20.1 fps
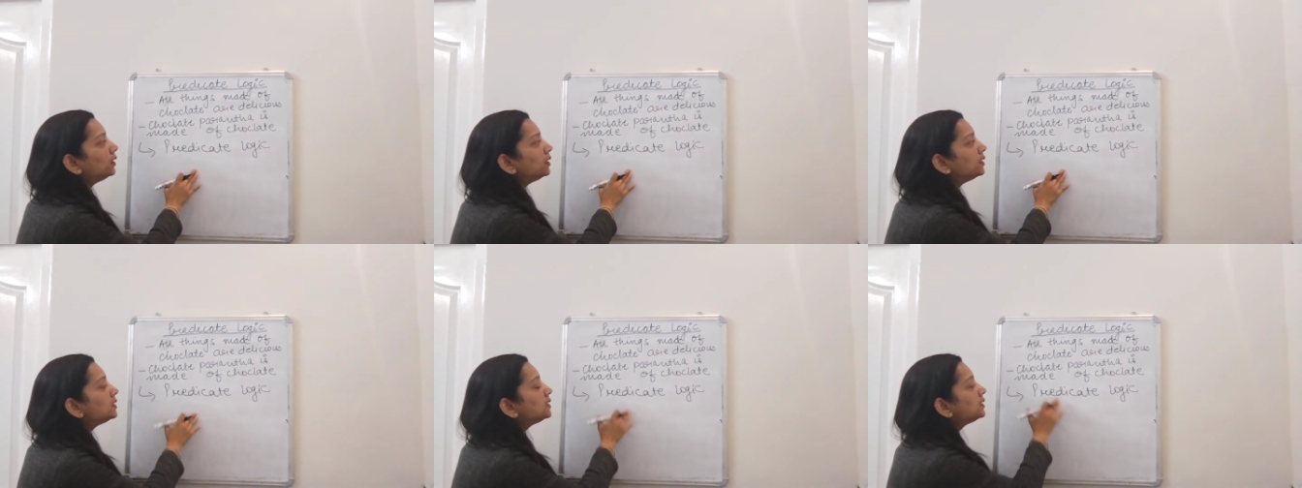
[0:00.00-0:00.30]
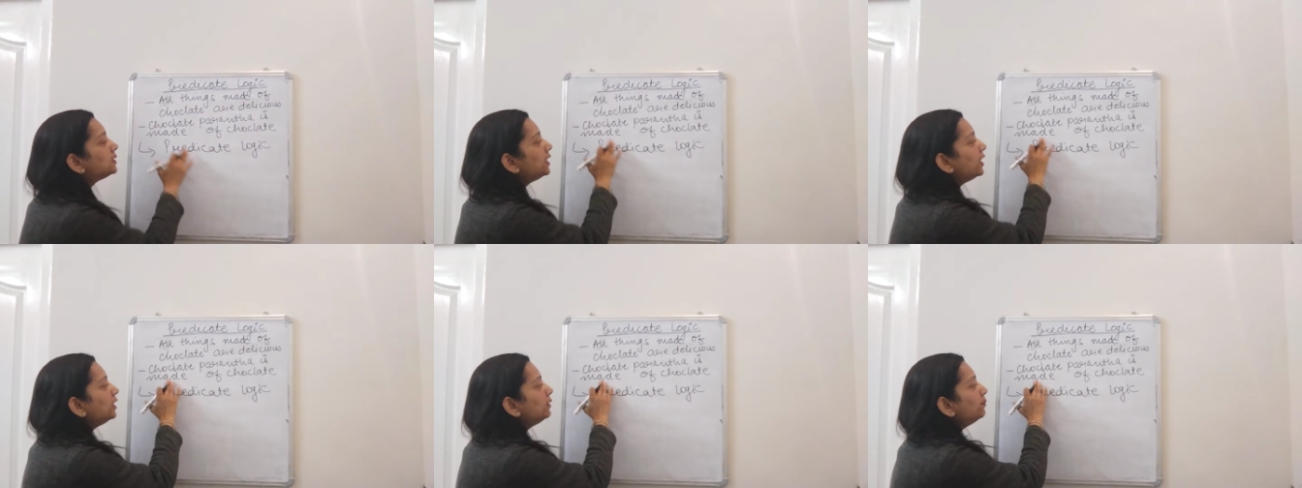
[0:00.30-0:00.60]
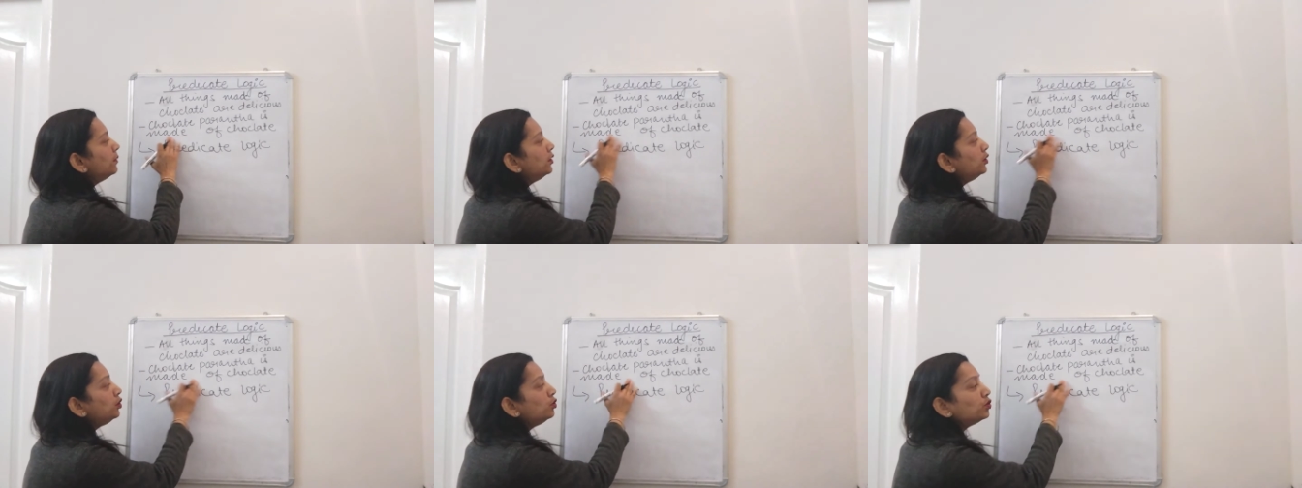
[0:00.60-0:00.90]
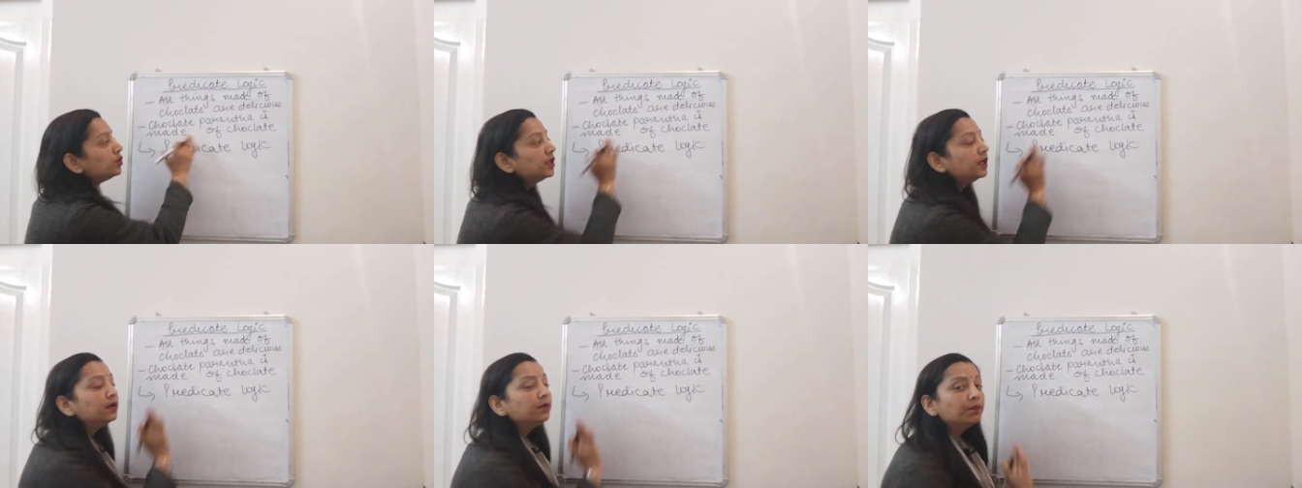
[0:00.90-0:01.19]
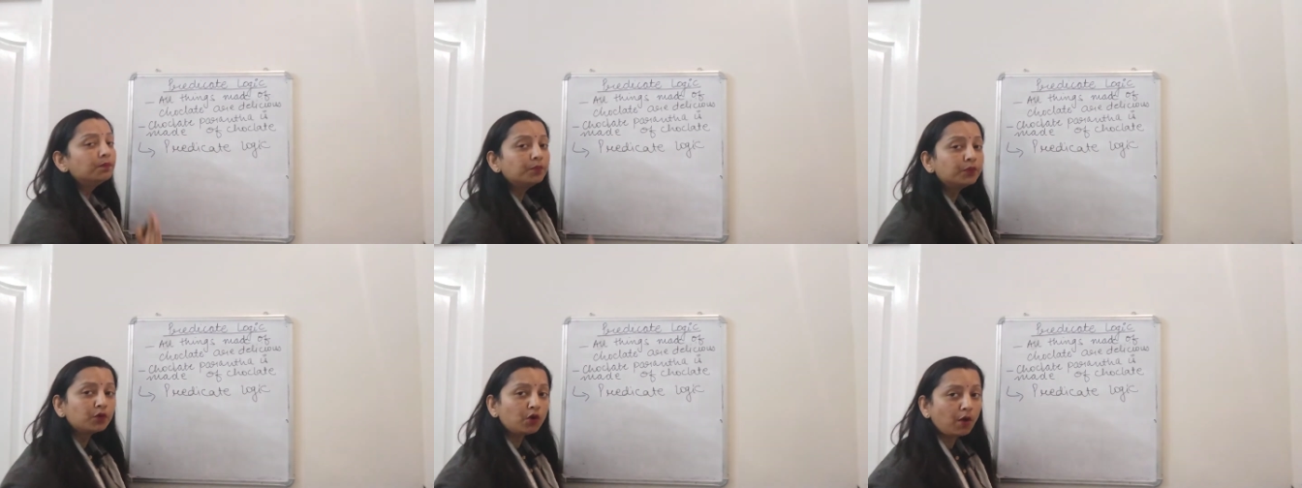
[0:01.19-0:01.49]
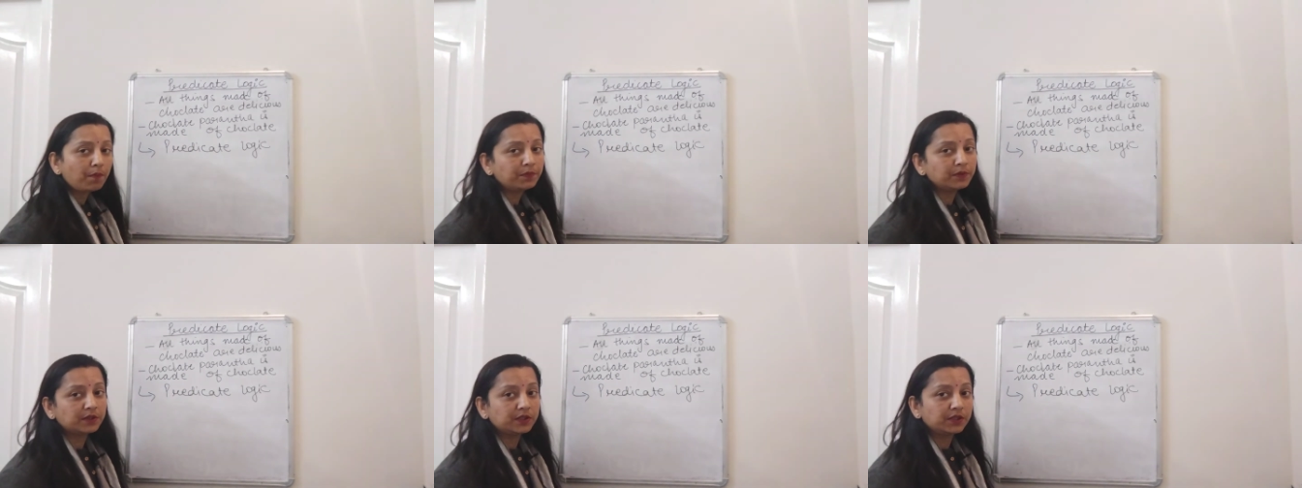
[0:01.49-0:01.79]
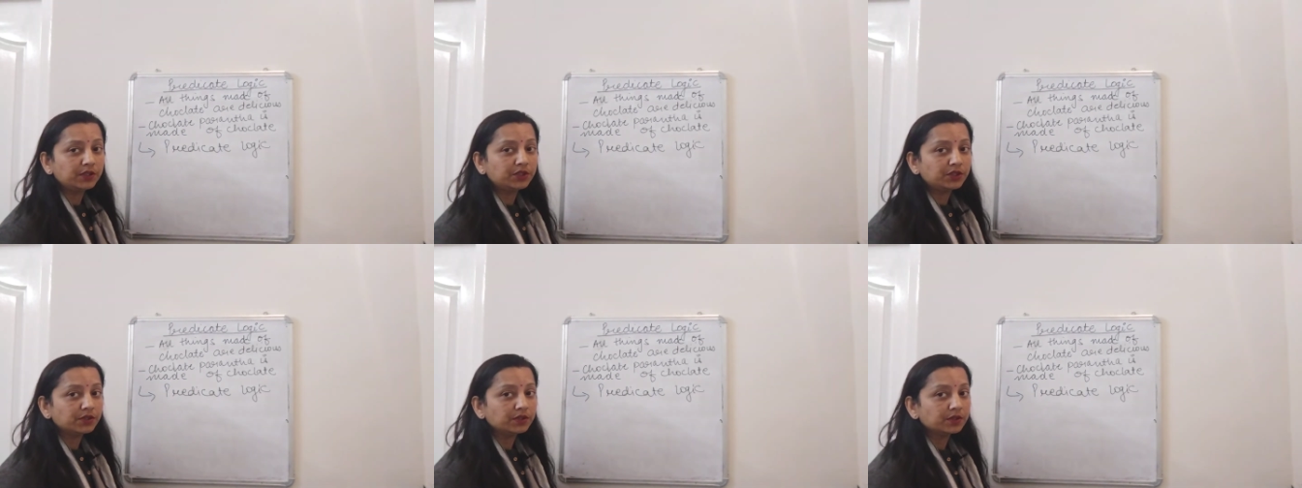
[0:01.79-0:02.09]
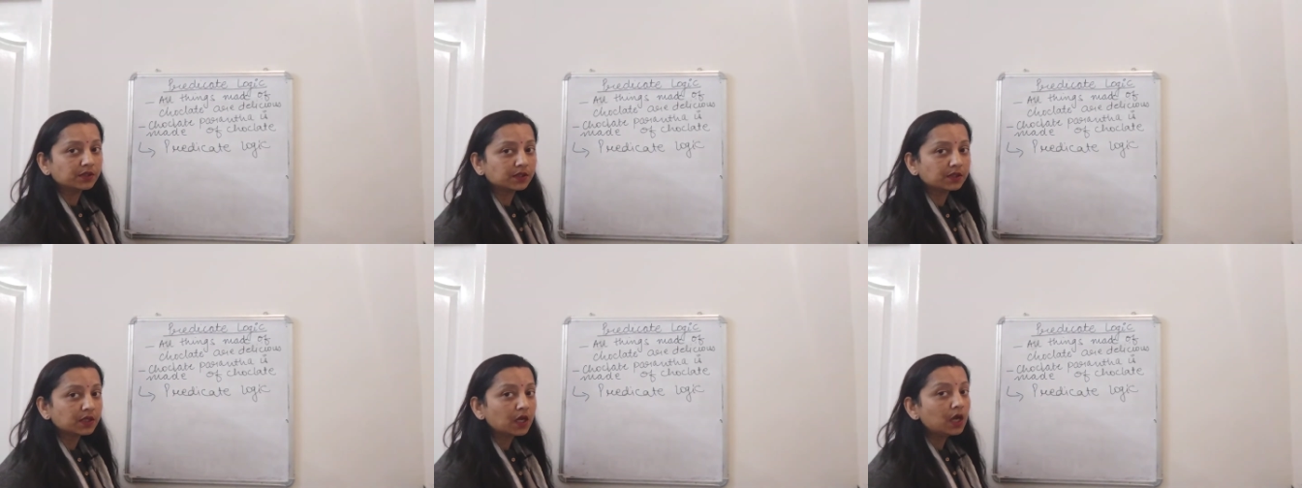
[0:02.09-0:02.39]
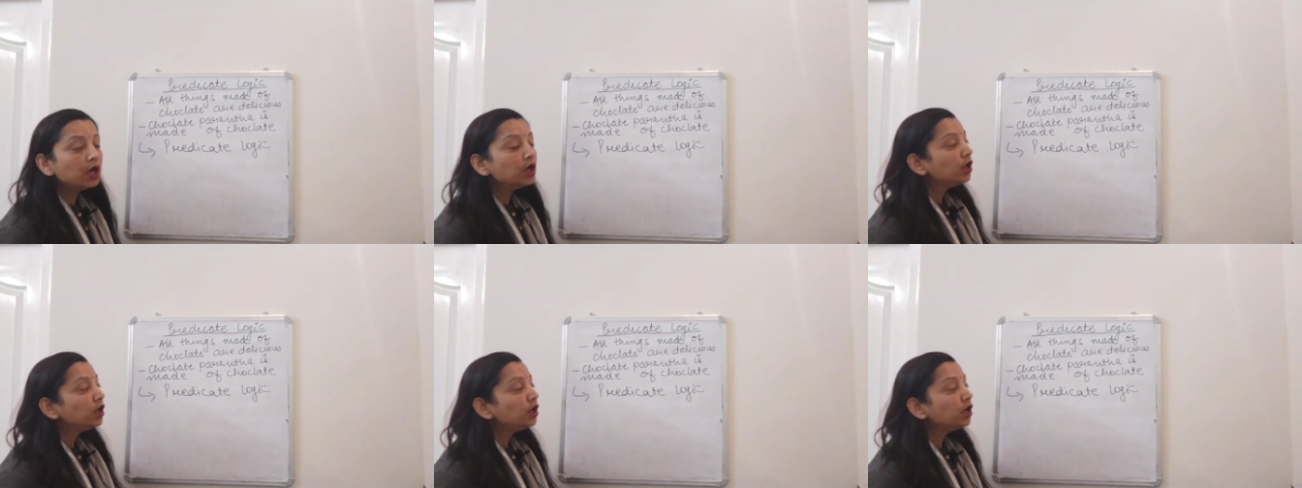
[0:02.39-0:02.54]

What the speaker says: this statement using propositions.